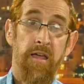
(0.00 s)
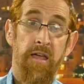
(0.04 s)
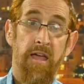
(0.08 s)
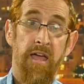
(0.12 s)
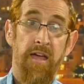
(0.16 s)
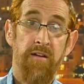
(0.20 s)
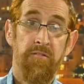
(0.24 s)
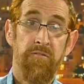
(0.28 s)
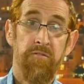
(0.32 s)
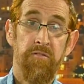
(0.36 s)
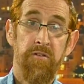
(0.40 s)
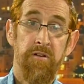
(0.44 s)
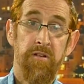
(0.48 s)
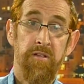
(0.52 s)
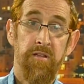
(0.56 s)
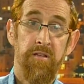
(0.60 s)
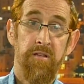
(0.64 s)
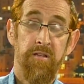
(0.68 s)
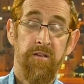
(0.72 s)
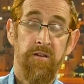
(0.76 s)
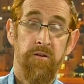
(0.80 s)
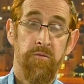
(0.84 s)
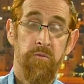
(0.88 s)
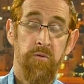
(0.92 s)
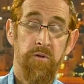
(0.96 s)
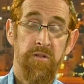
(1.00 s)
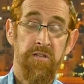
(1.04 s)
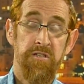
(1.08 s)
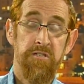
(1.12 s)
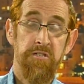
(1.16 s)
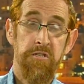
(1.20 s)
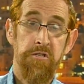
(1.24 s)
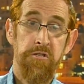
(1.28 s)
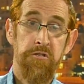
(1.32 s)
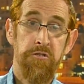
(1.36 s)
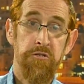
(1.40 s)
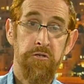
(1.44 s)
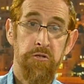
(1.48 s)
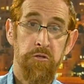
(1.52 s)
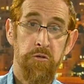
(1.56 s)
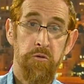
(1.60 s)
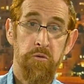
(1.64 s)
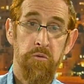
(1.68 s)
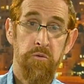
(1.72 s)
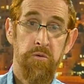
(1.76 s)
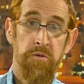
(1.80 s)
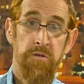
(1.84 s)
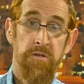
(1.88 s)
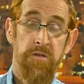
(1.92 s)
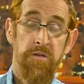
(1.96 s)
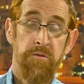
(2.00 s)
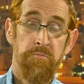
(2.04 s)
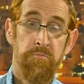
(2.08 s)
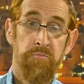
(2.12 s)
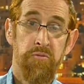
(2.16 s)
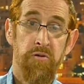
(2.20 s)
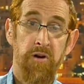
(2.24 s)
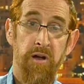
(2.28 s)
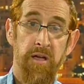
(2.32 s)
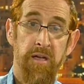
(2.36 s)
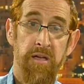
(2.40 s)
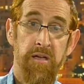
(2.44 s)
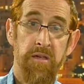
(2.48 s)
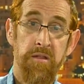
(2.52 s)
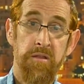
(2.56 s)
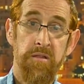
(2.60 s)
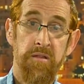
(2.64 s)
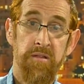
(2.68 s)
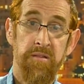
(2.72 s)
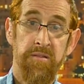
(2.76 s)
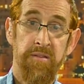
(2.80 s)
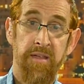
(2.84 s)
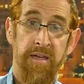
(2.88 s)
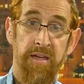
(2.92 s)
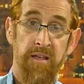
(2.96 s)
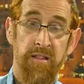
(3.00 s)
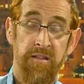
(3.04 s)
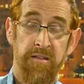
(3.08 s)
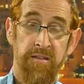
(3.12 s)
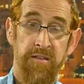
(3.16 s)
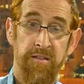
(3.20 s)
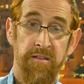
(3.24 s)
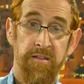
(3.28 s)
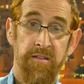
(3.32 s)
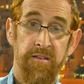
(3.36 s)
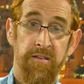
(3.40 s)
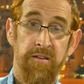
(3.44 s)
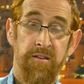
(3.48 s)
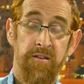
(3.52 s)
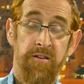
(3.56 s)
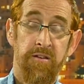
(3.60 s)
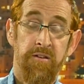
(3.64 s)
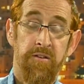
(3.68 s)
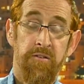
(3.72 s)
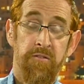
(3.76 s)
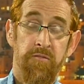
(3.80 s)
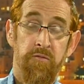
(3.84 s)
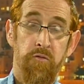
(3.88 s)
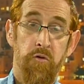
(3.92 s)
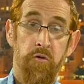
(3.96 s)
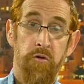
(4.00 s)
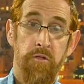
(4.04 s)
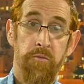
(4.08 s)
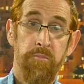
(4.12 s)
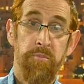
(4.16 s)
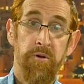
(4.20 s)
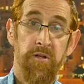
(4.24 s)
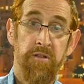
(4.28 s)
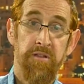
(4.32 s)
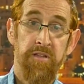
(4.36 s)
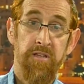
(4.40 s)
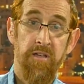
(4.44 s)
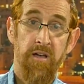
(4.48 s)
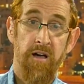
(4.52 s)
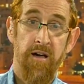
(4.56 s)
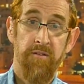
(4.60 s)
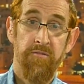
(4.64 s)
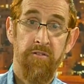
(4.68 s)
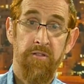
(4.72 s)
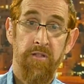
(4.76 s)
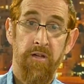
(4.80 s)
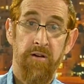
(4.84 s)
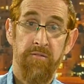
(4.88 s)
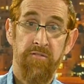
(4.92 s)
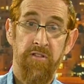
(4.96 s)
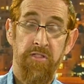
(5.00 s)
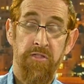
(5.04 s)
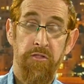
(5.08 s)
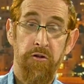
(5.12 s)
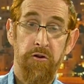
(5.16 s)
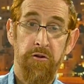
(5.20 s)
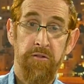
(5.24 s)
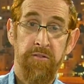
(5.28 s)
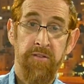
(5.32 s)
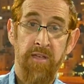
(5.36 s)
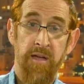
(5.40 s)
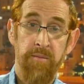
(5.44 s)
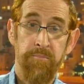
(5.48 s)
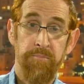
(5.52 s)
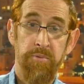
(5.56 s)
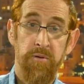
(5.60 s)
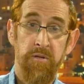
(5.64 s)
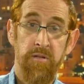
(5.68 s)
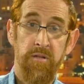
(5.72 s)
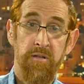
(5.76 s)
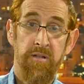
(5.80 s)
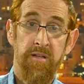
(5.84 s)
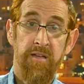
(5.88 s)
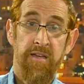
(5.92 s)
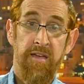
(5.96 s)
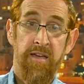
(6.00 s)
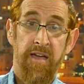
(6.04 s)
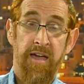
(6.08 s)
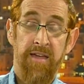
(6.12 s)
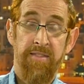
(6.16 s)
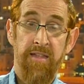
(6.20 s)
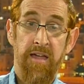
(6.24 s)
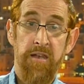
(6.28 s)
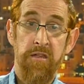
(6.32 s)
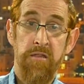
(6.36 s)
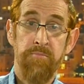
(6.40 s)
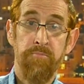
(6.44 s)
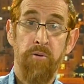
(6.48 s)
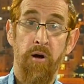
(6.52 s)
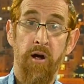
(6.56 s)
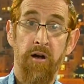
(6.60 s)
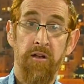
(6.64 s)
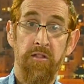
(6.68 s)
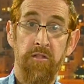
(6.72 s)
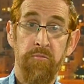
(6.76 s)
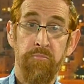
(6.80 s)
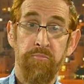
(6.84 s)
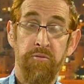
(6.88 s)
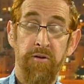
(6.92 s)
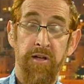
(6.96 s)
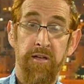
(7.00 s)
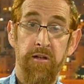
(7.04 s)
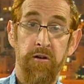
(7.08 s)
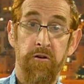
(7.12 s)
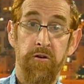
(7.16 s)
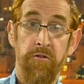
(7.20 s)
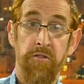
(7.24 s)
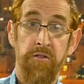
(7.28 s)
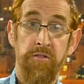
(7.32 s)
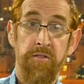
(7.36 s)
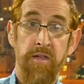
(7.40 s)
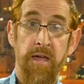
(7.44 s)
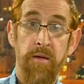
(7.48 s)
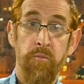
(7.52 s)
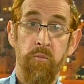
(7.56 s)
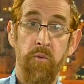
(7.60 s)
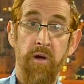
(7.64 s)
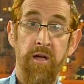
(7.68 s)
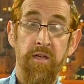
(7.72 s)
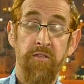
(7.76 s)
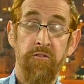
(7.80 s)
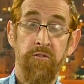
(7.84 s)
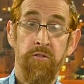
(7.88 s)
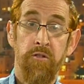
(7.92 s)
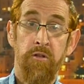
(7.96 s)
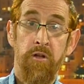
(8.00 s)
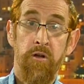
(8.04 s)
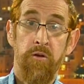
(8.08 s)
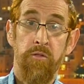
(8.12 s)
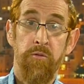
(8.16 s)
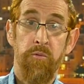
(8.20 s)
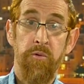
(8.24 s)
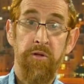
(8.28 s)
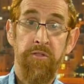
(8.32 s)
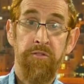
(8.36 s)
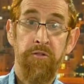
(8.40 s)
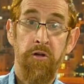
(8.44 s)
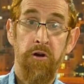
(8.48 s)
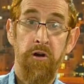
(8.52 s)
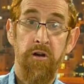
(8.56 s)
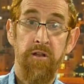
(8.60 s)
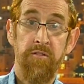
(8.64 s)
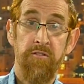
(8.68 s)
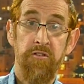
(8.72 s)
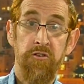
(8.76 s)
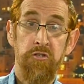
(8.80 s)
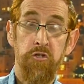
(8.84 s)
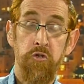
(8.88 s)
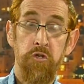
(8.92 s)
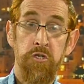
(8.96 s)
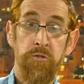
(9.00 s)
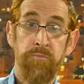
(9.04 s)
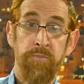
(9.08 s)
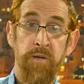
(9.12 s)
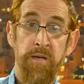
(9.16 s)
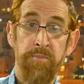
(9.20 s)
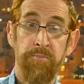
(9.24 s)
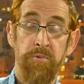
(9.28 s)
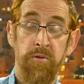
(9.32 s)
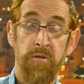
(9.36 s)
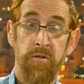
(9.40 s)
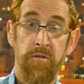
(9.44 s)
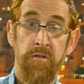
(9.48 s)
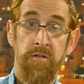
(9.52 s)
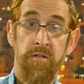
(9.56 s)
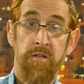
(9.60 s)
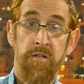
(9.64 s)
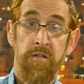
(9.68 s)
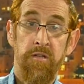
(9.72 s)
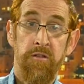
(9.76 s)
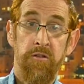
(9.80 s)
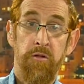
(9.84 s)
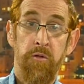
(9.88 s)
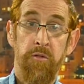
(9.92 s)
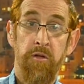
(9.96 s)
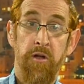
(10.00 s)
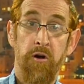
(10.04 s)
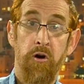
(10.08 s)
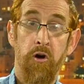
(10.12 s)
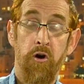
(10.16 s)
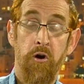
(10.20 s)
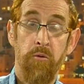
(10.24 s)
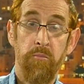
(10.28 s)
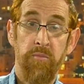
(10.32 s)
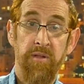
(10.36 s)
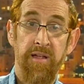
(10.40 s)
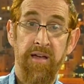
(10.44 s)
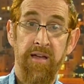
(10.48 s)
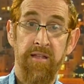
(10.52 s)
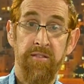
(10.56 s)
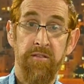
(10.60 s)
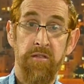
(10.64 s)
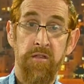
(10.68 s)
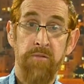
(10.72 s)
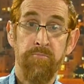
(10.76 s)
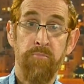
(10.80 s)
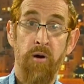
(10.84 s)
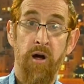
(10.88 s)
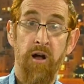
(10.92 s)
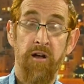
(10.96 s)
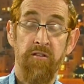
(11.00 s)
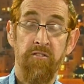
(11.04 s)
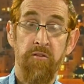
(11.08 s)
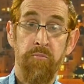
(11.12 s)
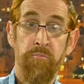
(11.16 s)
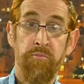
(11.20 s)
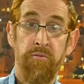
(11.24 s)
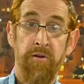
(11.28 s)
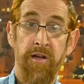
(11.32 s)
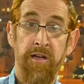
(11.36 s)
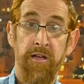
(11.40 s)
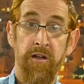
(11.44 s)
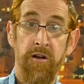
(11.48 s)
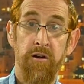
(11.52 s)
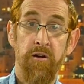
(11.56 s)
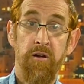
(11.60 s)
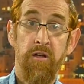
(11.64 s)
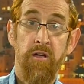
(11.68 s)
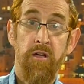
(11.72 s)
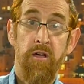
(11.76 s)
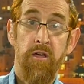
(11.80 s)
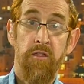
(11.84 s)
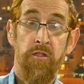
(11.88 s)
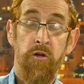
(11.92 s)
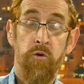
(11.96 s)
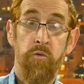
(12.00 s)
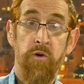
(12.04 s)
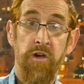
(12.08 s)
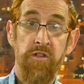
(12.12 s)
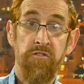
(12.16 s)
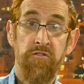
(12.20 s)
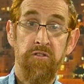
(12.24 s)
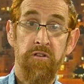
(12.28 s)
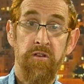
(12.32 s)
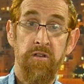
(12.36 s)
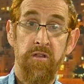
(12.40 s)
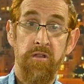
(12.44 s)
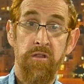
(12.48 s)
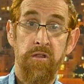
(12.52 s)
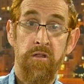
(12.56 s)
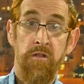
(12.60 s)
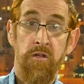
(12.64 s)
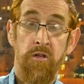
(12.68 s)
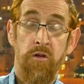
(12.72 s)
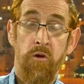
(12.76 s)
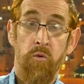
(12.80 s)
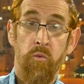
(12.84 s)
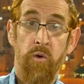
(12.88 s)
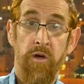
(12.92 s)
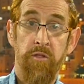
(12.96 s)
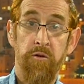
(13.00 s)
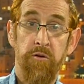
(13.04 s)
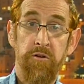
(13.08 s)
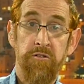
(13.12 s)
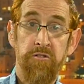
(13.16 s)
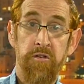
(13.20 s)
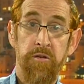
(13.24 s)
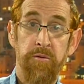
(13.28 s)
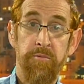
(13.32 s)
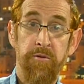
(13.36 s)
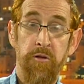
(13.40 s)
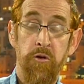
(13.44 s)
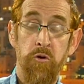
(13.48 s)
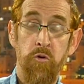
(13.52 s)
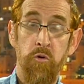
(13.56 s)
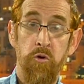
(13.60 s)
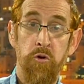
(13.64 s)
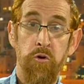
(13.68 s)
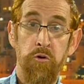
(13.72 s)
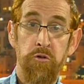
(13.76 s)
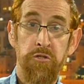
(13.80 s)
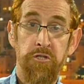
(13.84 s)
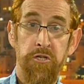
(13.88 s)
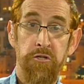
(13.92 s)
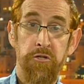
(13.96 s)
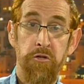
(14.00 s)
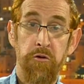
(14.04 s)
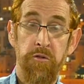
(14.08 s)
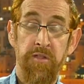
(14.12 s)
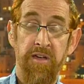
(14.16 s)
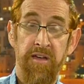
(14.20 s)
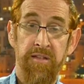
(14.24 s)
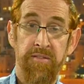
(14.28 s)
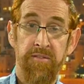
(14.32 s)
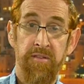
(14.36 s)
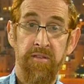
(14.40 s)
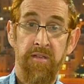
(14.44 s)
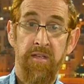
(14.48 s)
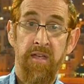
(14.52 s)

Every religious Jew prays daily for the building of a third temple, and that is part of the prayer. The same way the return of the Jewish people to their homeland is part of the prayer. The question is whether it should be who should do that.